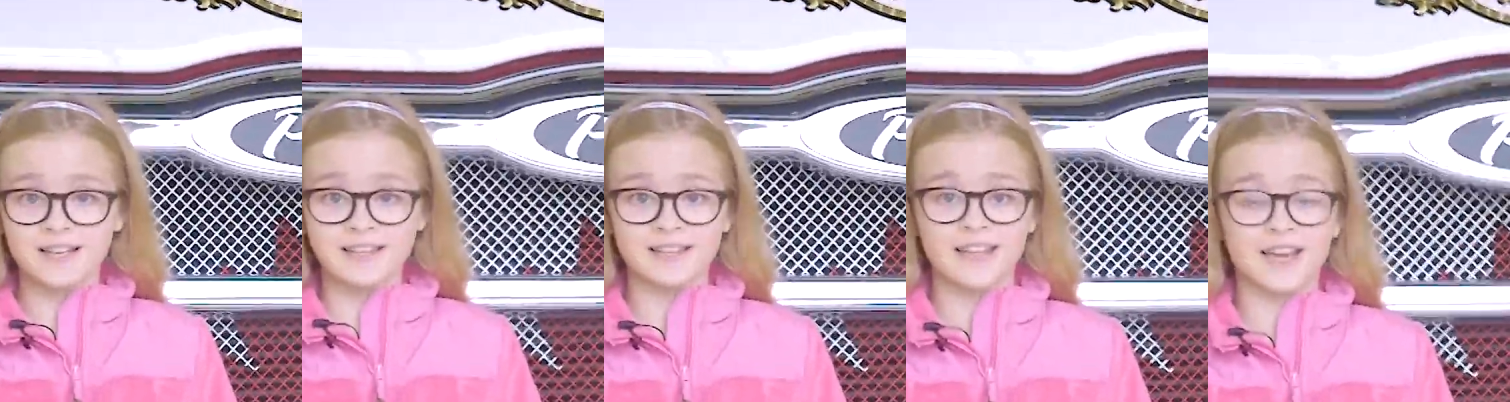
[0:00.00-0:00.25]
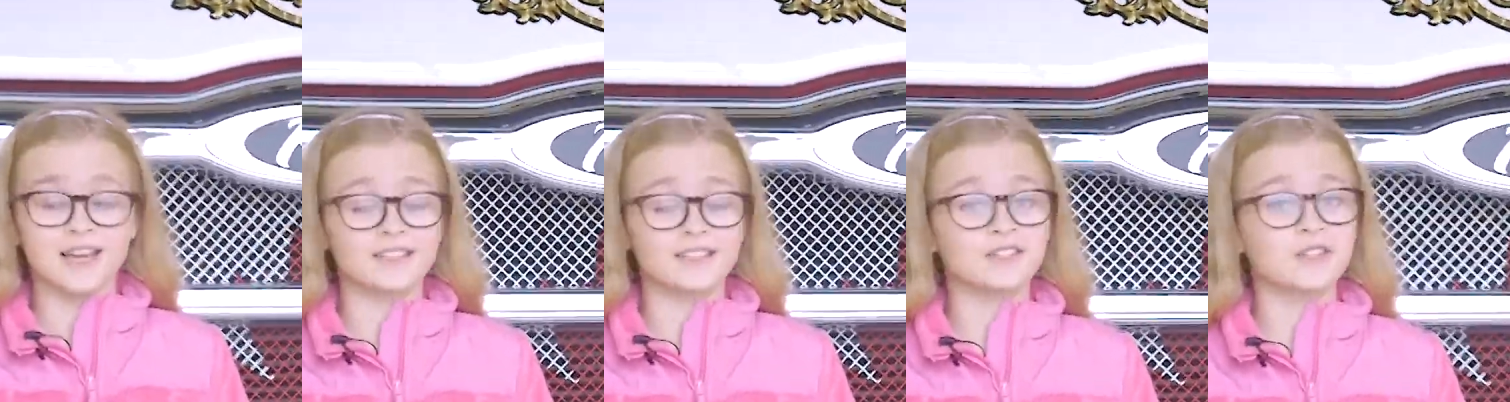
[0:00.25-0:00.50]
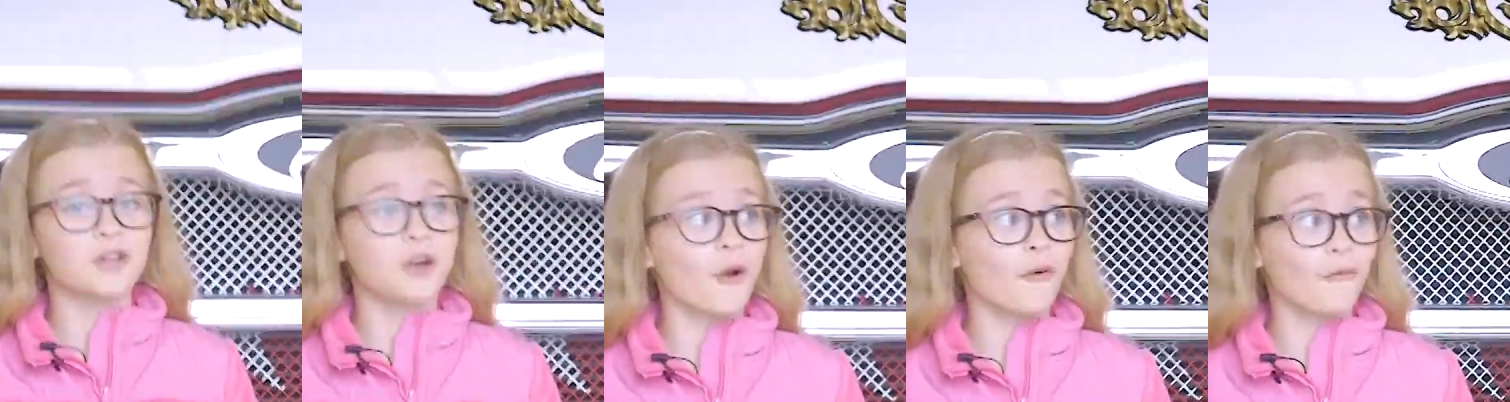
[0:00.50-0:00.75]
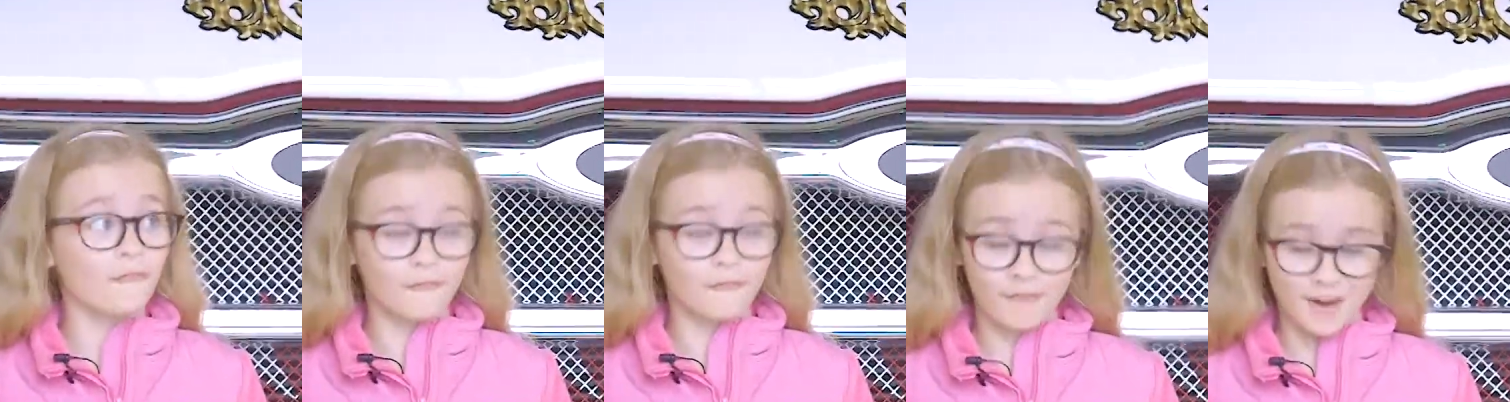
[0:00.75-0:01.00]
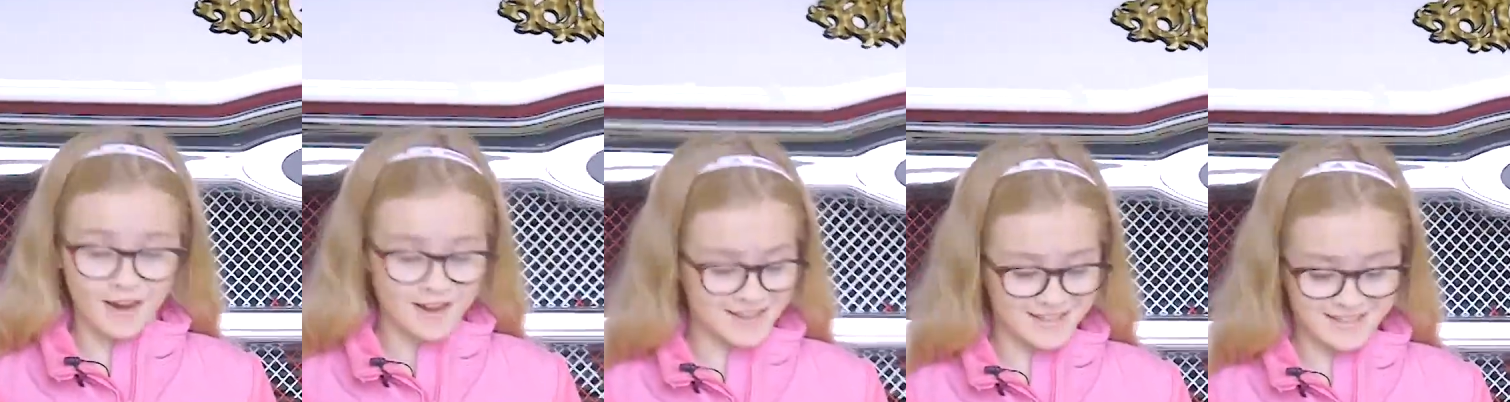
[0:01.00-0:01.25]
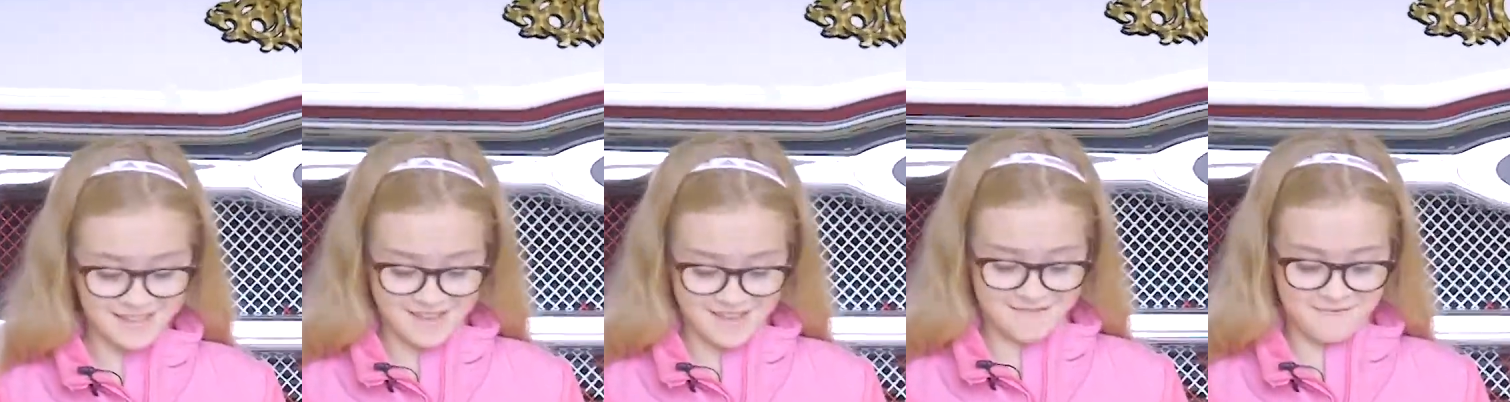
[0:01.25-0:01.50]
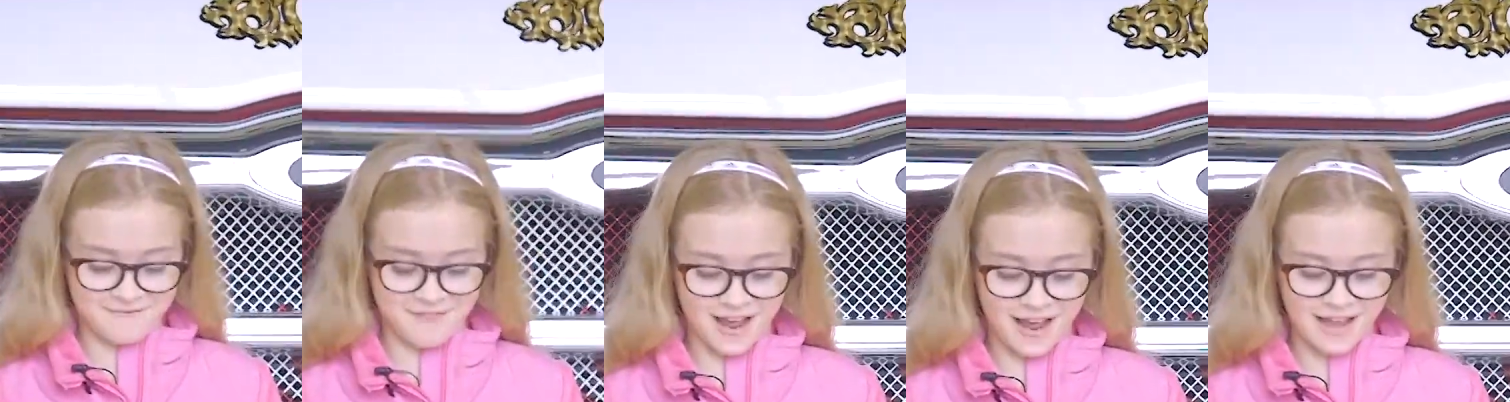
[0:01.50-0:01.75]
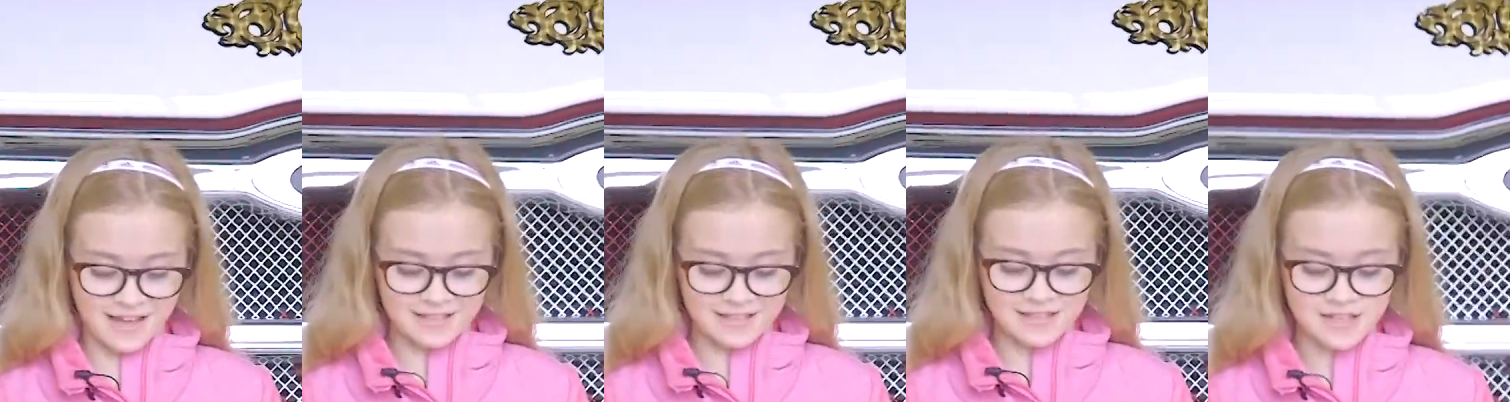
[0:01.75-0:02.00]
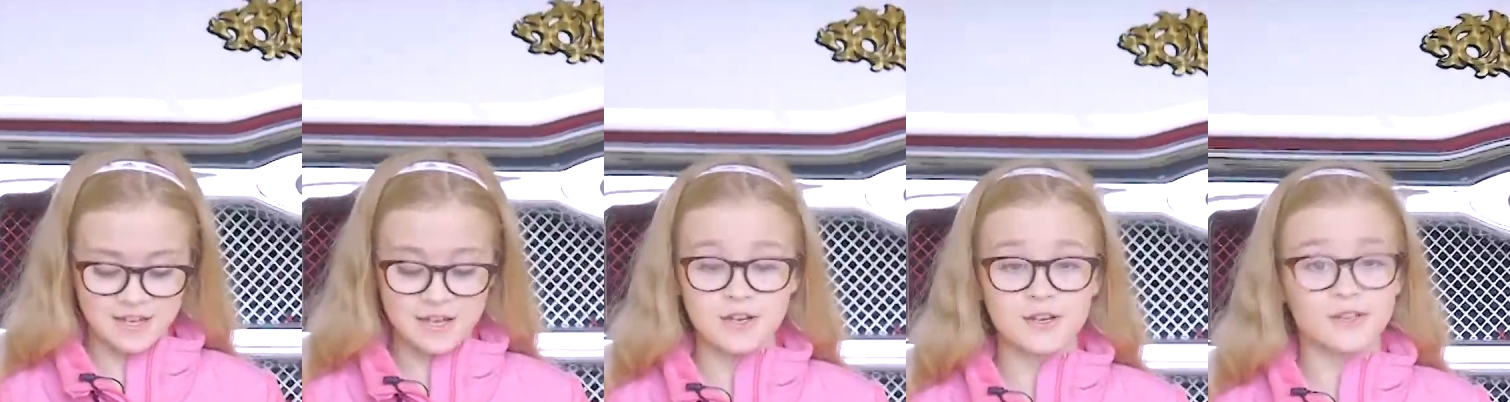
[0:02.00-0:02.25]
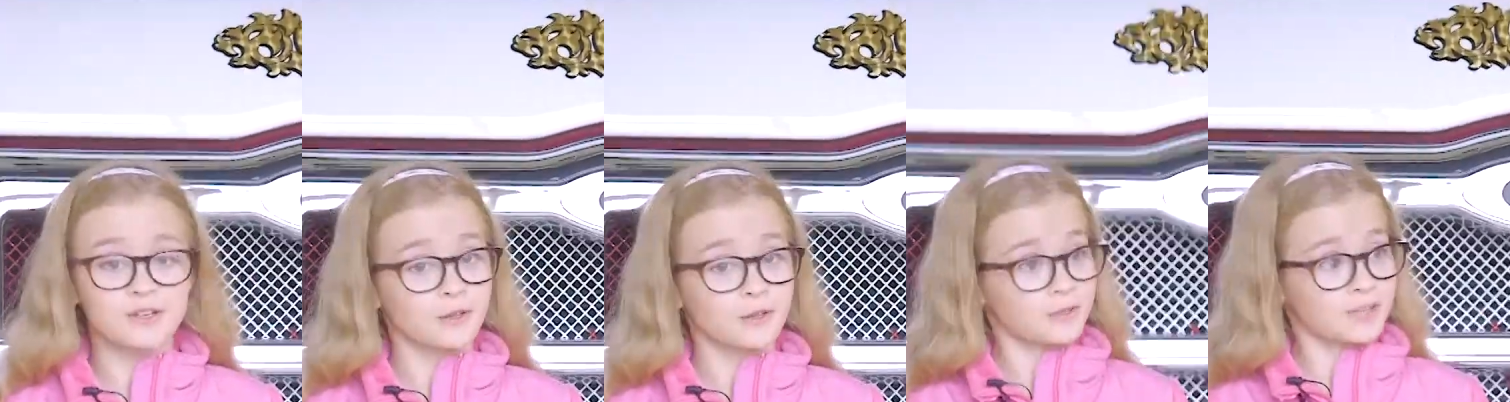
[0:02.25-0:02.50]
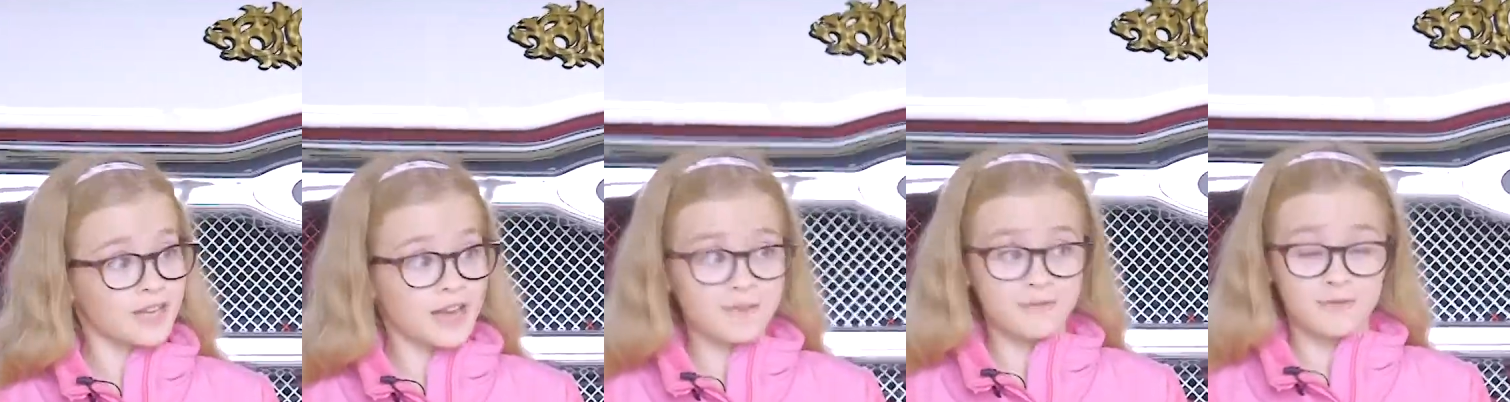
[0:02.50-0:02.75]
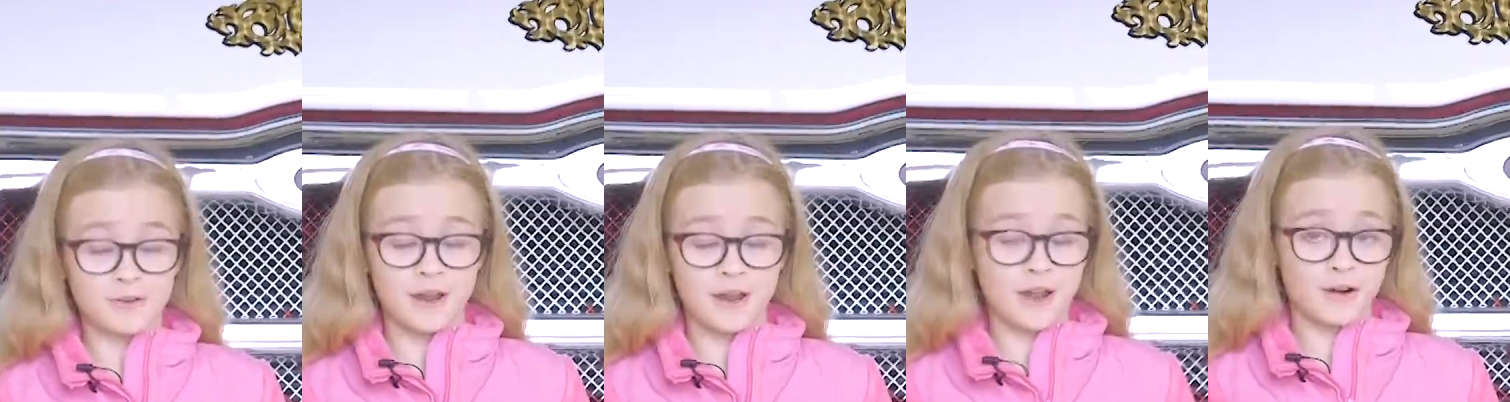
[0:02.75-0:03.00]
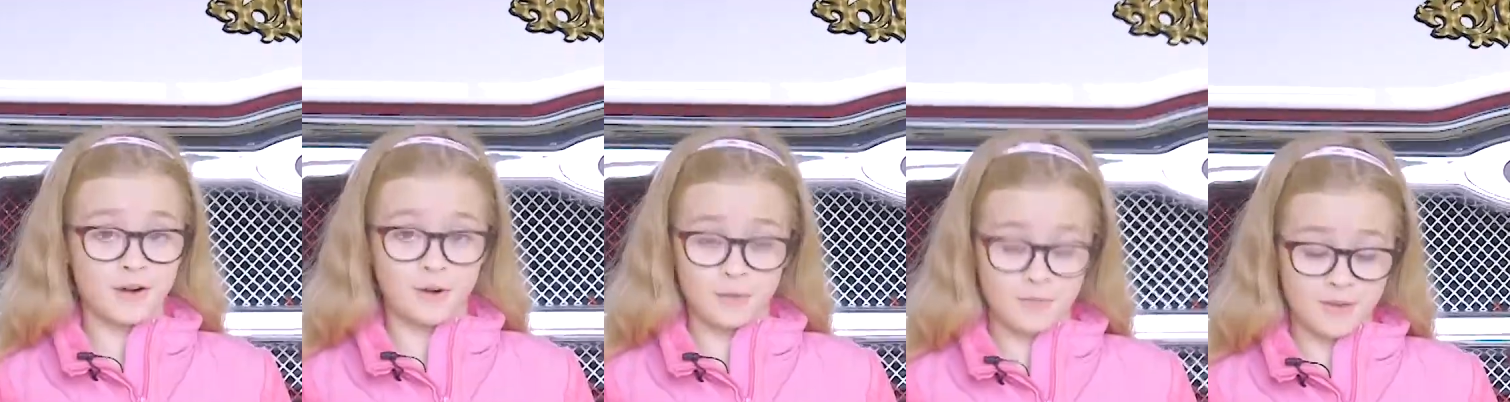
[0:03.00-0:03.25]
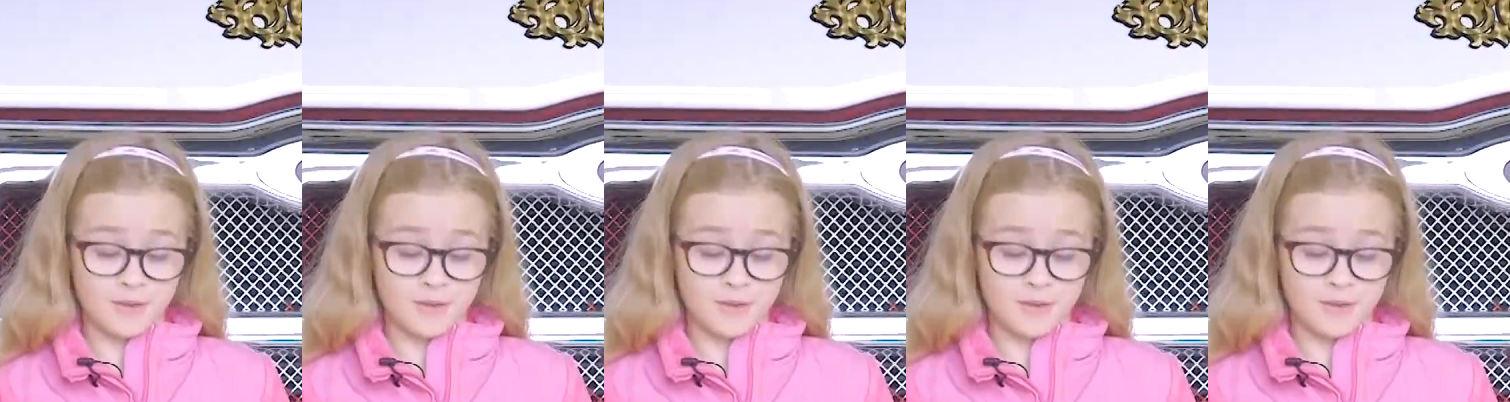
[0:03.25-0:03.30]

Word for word: That's crazy fast. No time for hair or